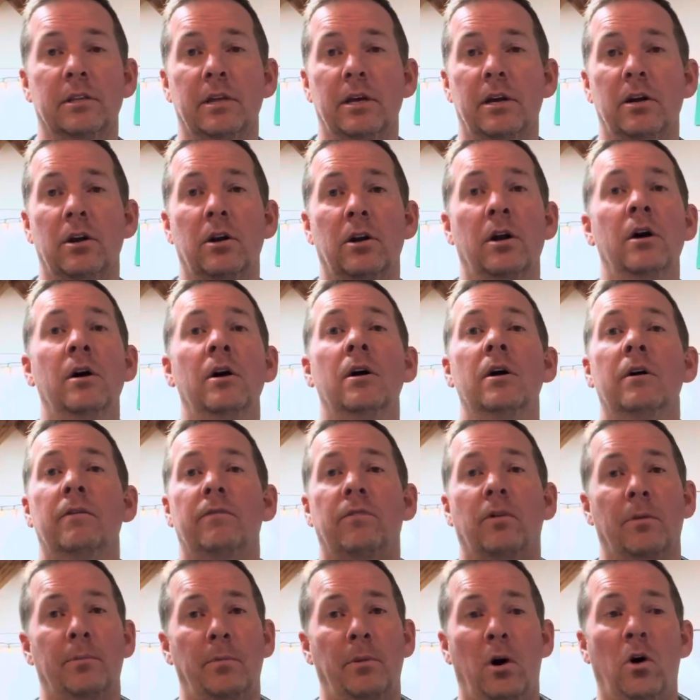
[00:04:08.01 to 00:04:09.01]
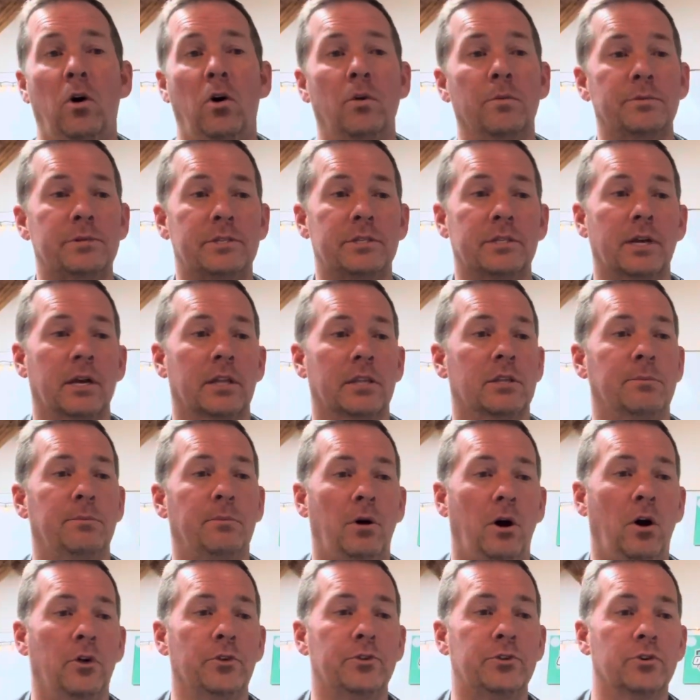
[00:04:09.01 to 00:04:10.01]
there for Mahomes to get the
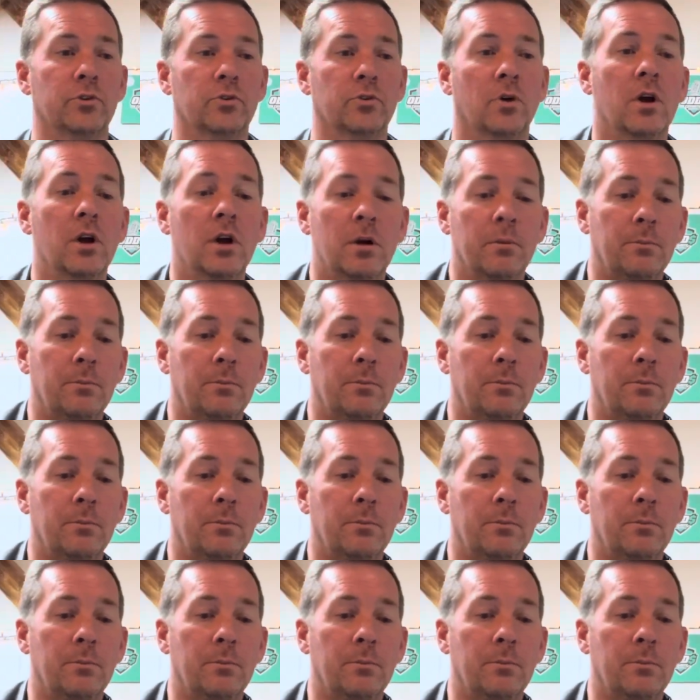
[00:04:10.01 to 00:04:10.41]
ball to.